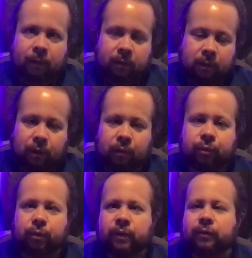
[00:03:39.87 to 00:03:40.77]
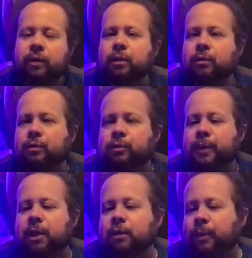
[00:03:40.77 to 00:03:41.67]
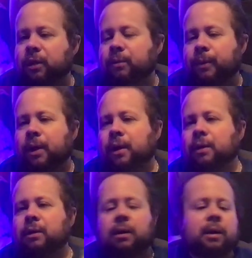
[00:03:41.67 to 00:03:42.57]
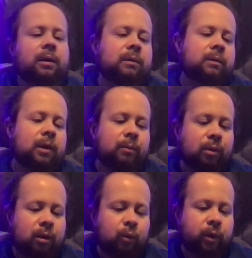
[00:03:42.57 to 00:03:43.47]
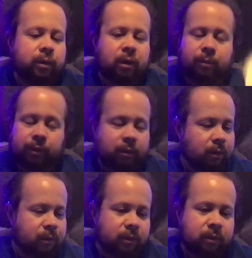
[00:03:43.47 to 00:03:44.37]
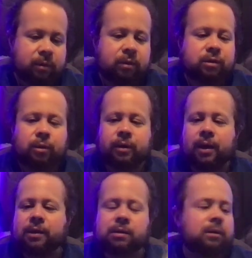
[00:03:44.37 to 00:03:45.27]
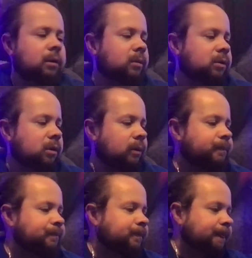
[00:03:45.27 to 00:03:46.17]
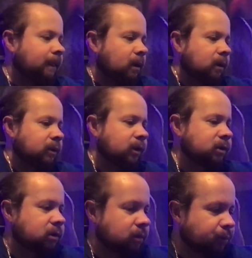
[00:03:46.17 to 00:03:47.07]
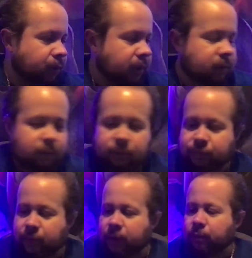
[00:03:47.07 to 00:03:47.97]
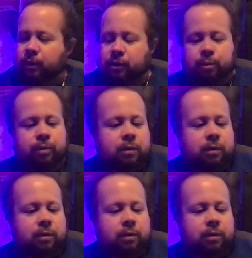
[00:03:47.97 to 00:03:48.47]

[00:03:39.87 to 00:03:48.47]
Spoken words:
you know, three videos back to back to back and whatnot. But no, so it hasn't come. So this is a brand new fragrance.